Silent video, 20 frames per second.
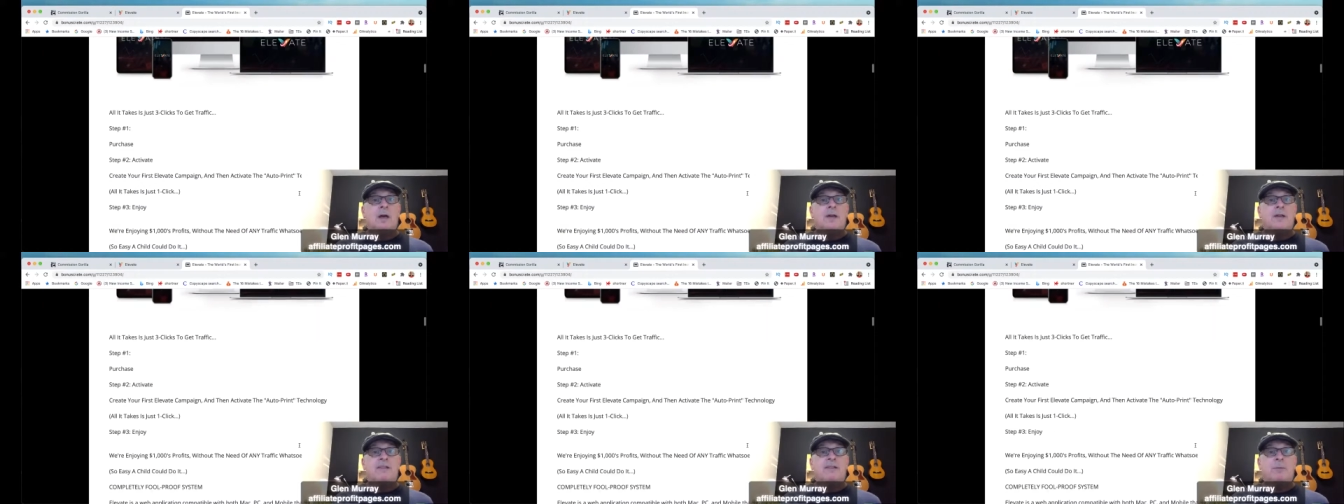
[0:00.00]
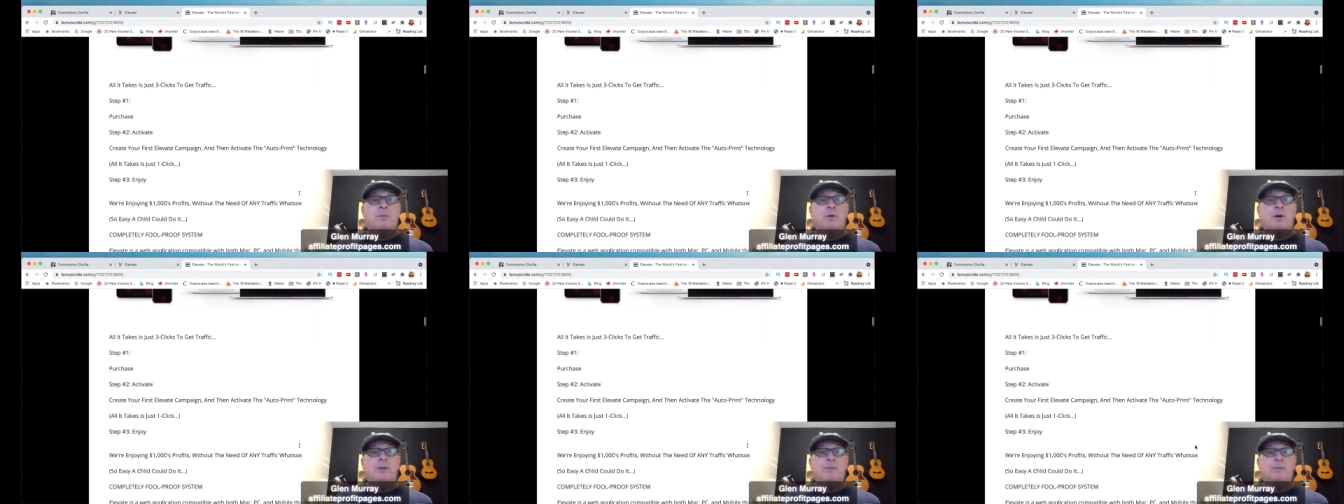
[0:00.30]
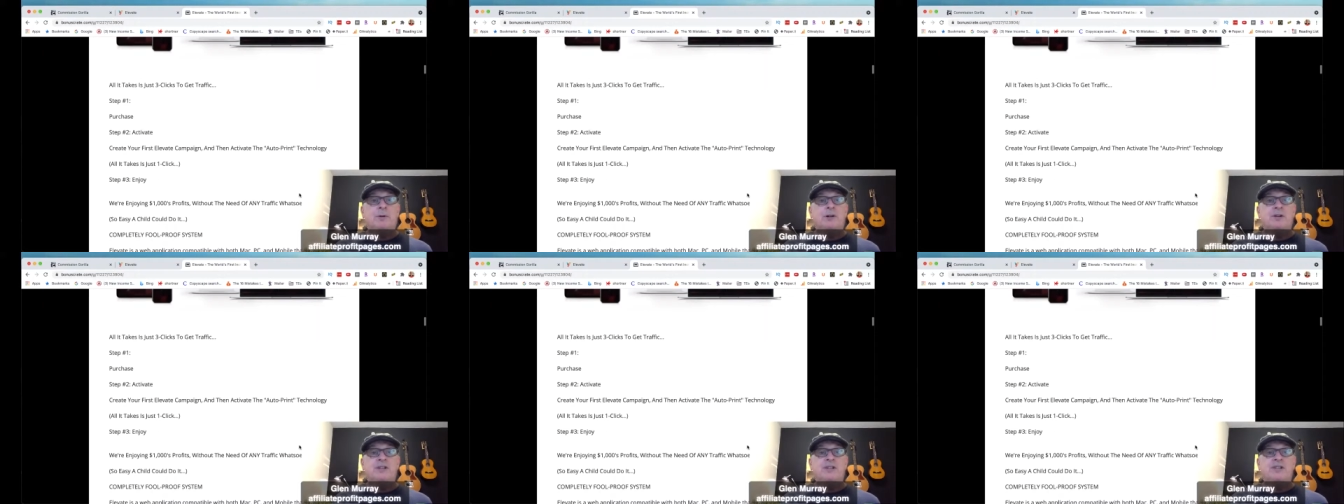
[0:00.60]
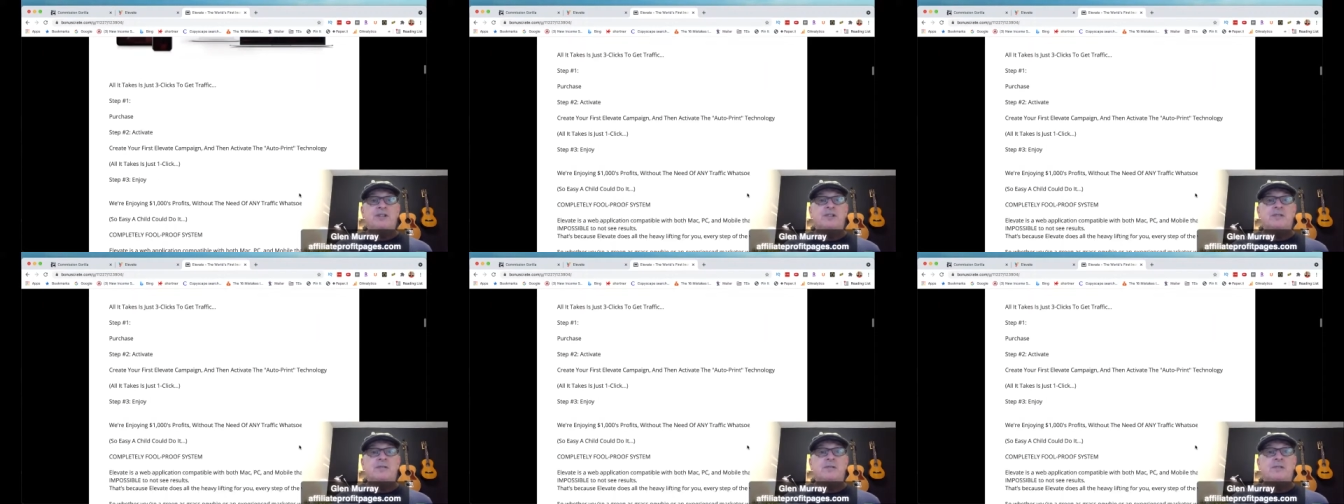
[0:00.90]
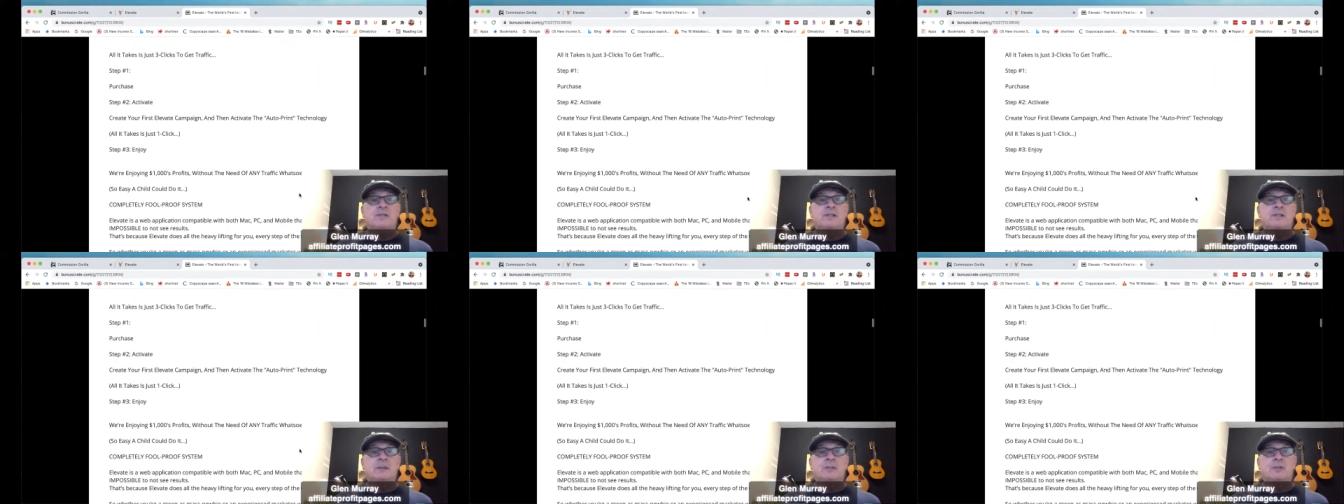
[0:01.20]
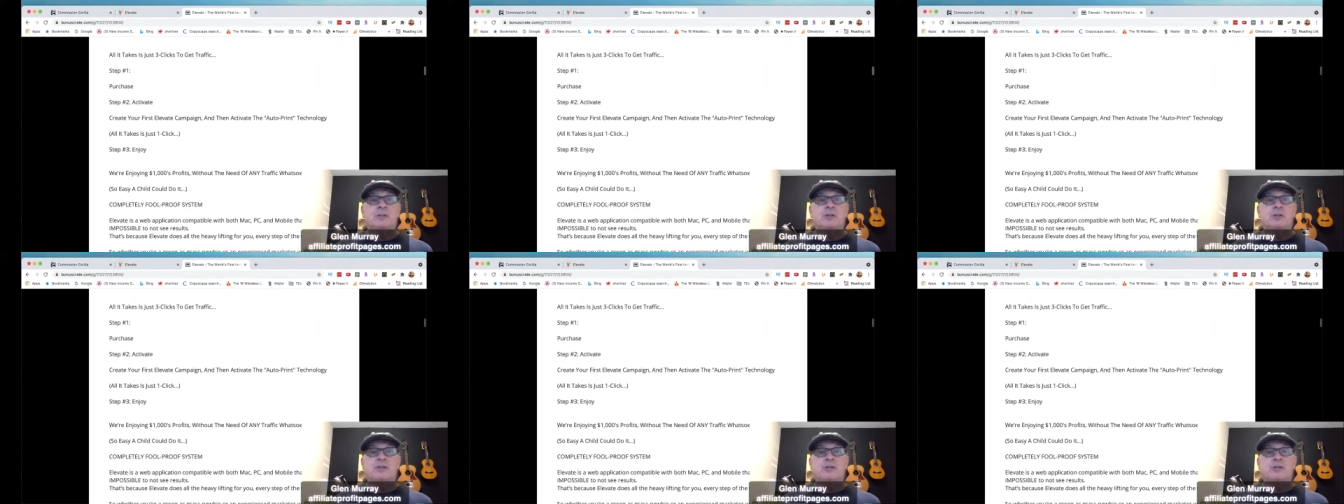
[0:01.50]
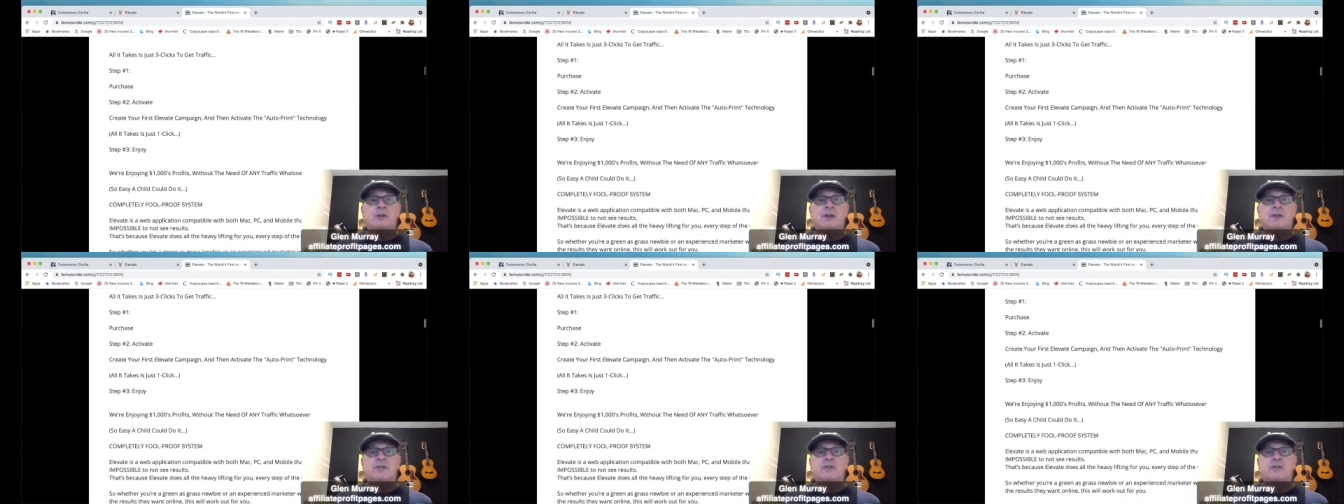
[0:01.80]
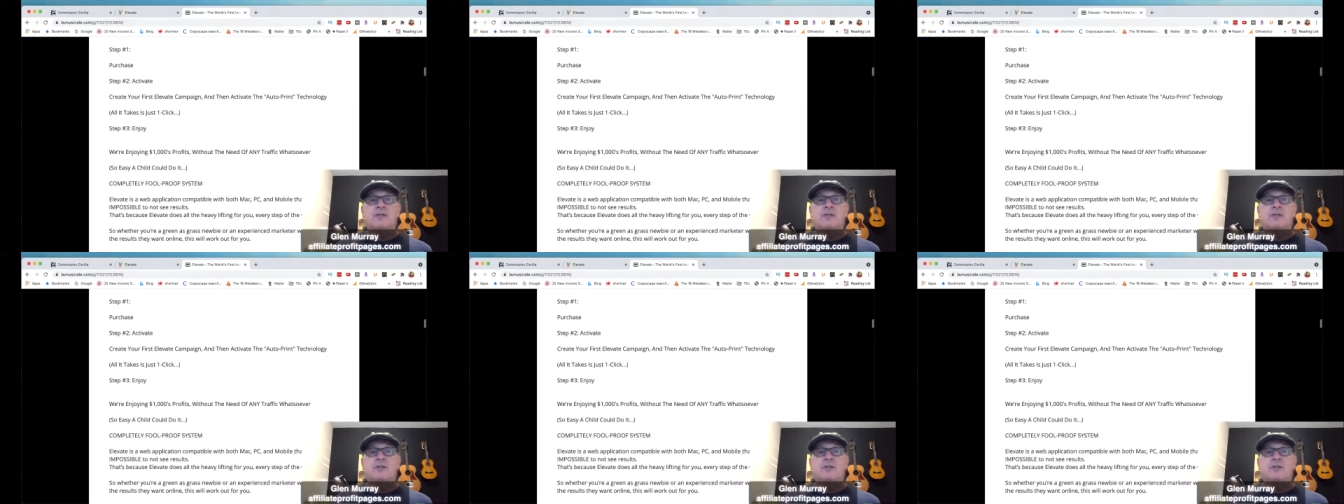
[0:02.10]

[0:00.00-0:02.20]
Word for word: step 1, purchase. Step 2, create